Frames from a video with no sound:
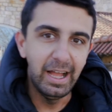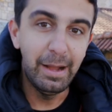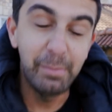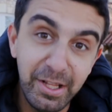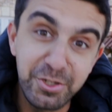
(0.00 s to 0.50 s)

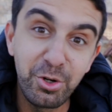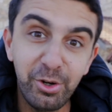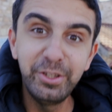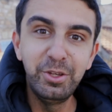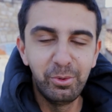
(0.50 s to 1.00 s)
I'm not
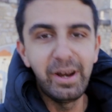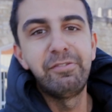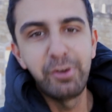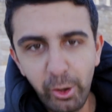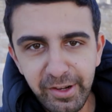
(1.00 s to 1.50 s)
sure you would
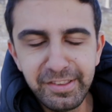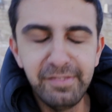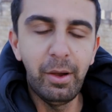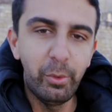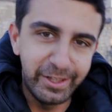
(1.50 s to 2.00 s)
have noticed
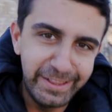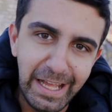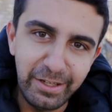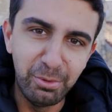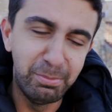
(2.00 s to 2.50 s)
if I wouldn't
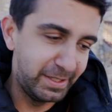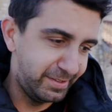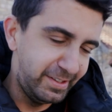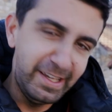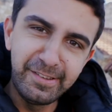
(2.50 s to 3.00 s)
tell you, but
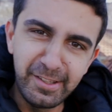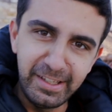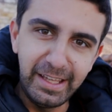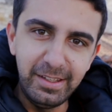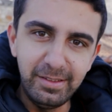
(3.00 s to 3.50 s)

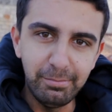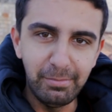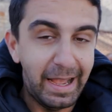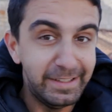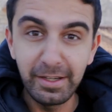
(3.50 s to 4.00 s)
yesterday
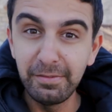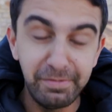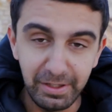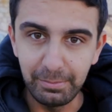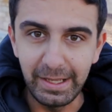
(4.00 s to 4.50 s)
I didn't
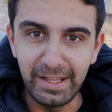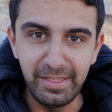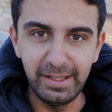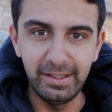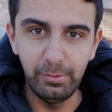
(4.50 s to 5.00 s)
film
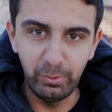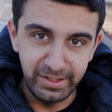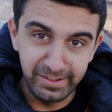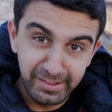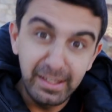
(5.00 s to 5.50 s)
anything and
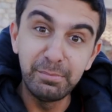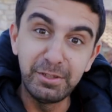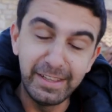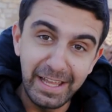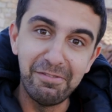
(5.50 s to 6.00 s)
we skipped
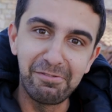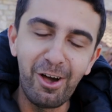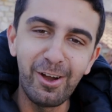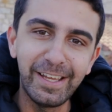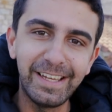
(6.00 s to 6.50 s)
a day of
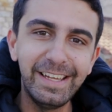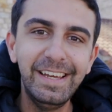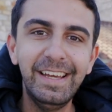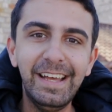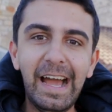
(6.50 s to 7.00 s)
vlogging.
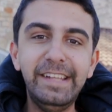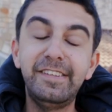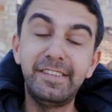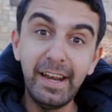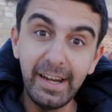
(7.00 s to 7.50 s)
I
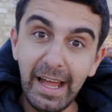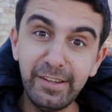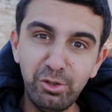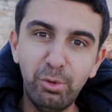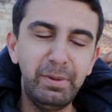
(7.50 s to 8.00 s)
decided
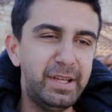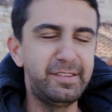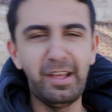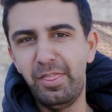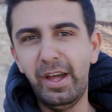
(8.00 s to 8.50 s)
not to because
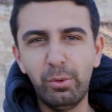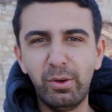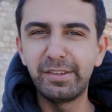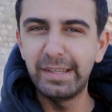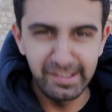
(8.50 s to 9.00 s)
I thought it
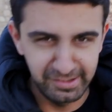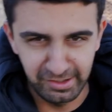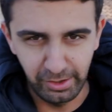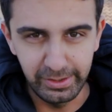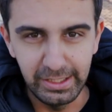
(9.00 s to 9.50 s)
wasn't
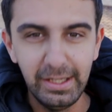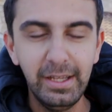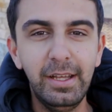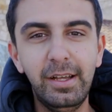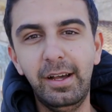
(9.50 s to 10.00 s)
necessary.
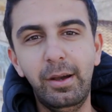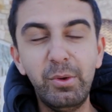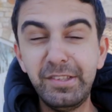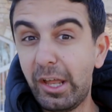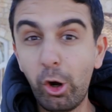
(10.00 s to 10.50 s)
We
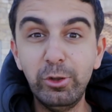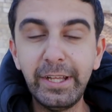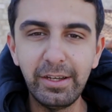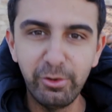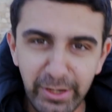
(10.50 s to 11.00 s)
stayed all
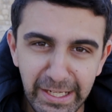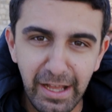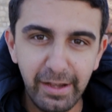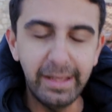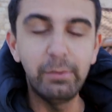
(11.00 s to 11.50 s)
day in
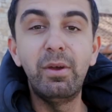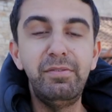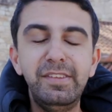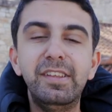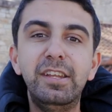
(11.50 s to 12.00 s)
Riga and we
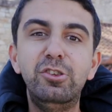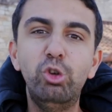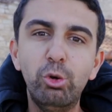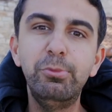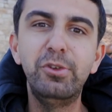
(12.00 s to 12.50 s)
visited
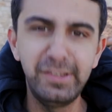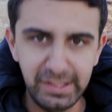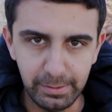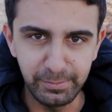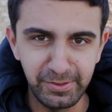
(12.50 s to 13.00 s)
two
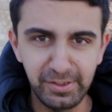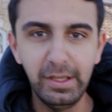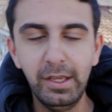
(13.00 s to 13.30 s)
museums.